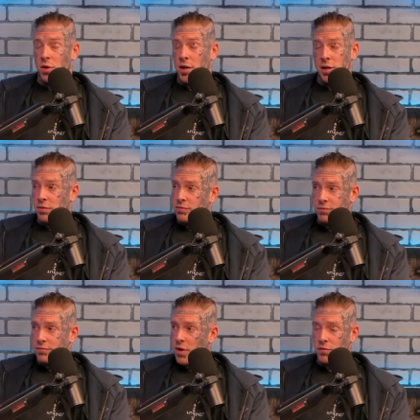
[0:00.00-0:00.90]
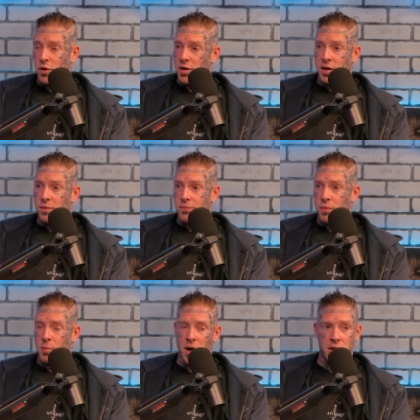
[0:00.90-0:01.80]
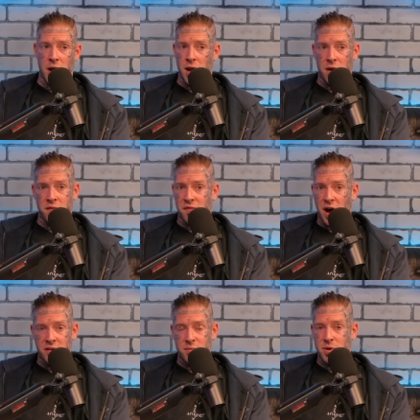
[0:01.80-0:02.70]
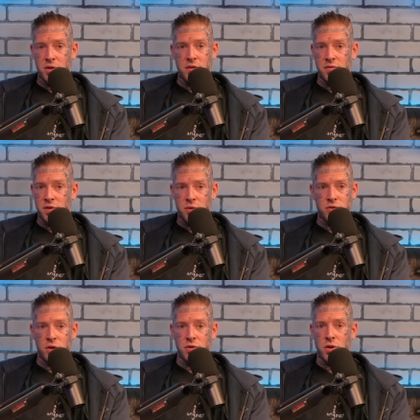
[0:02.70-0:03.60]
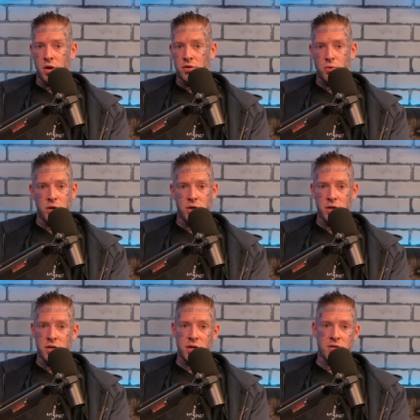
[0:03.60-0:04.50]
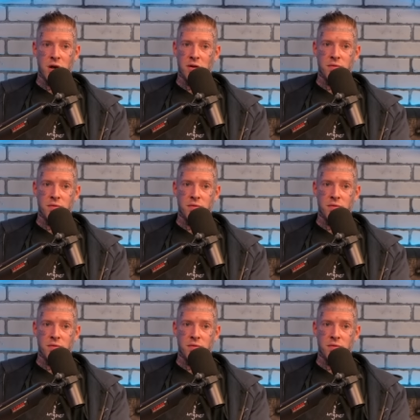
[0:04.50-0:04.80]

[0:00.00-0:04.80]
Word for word: idea. Yeah, I have no idea. But I, I had five million views on on Twitter. It's got